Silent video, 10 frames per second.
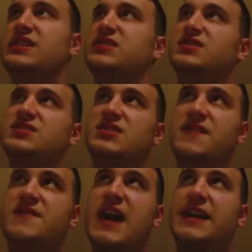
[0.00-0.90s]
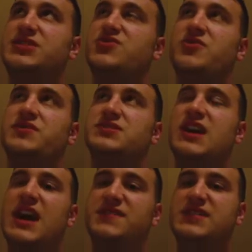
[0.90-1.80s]
he's like this knife guy and he's throwing these
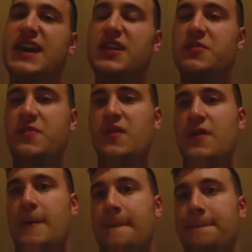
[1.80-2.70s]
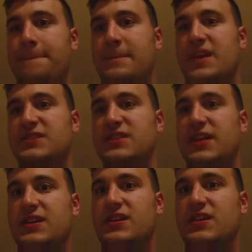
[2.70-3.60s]
knives at him. He's
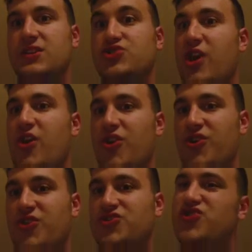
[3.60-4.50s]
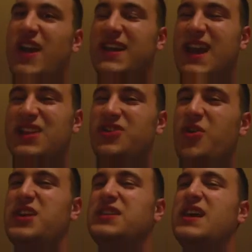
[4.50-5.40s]
like, try harder, try again. You
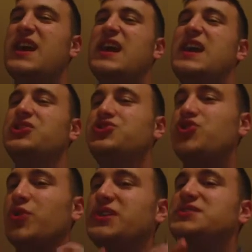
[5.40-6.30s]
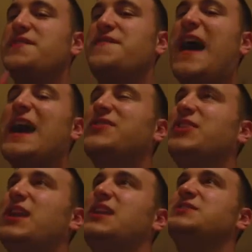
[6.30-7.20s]
know, he, he enjoys the fact
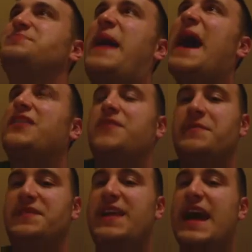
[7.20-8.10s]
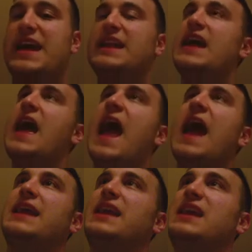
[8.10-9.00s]
that he's back from the dead
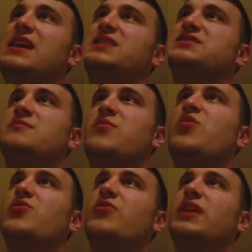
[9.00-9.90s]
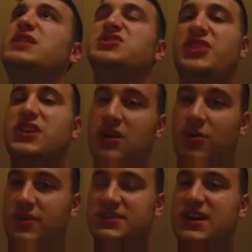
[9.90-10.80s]
and he is immortal and he's going to
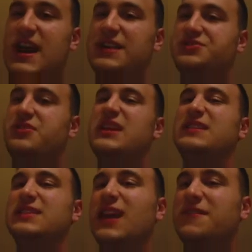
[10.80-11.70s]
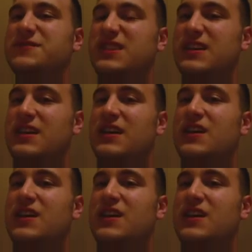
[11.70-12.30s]
kill these guys. You know, he loves it.